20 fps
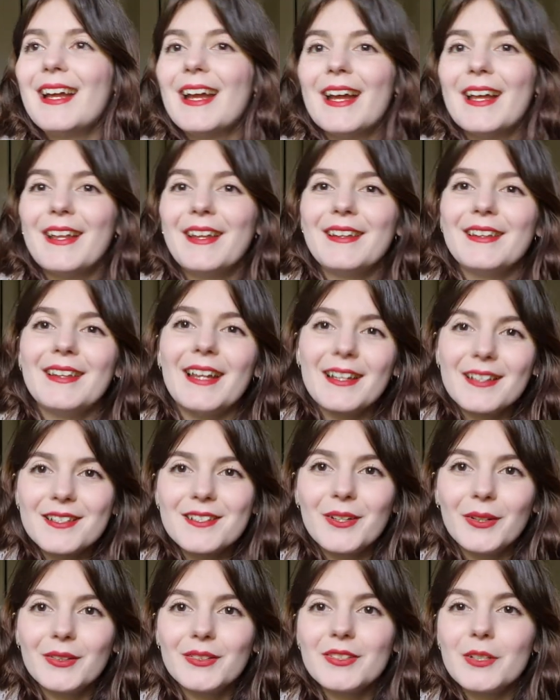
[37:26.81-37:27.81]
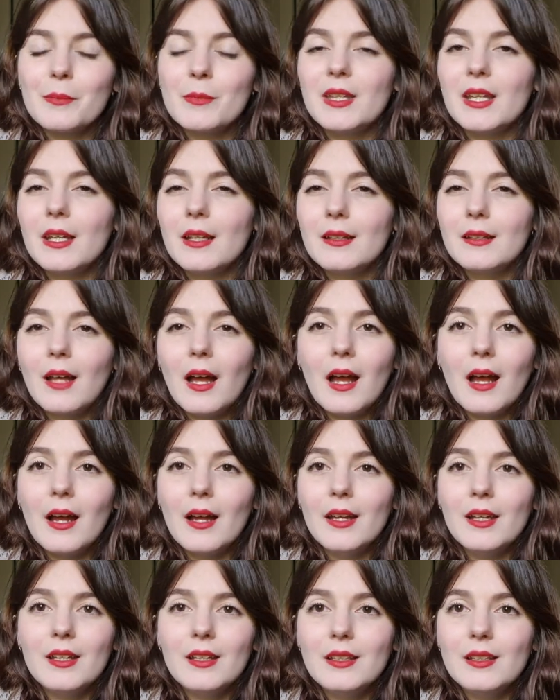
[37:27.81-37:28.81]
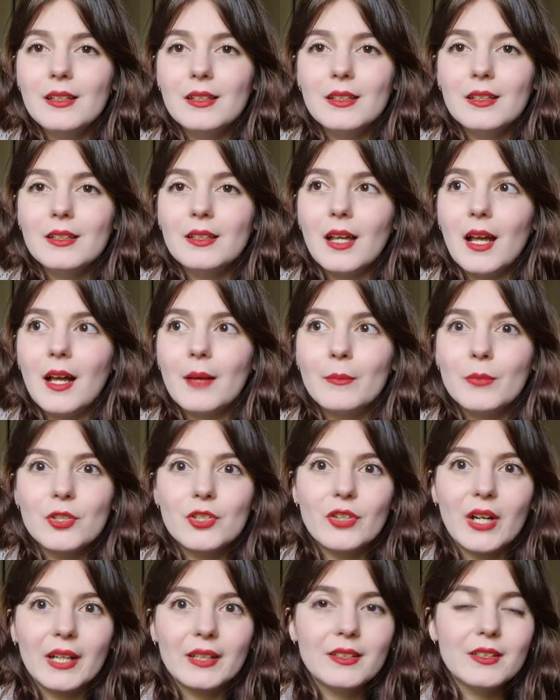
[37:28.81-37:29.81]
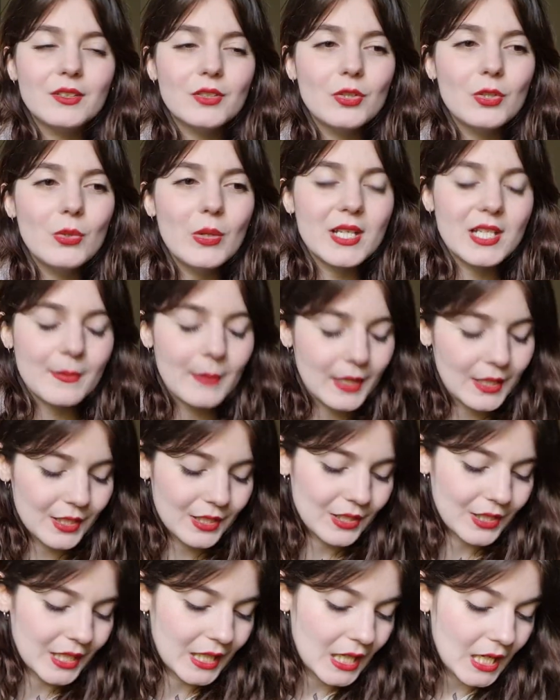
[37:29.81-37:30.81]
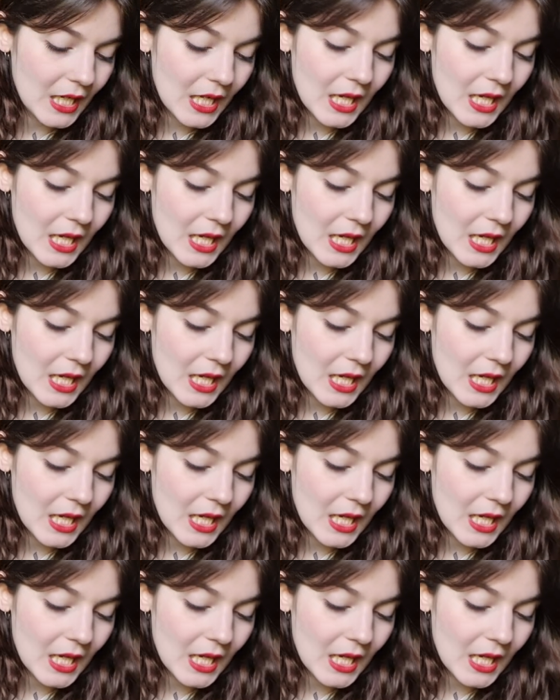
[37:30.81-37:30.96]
And that's not something that I'm attracted to, especially.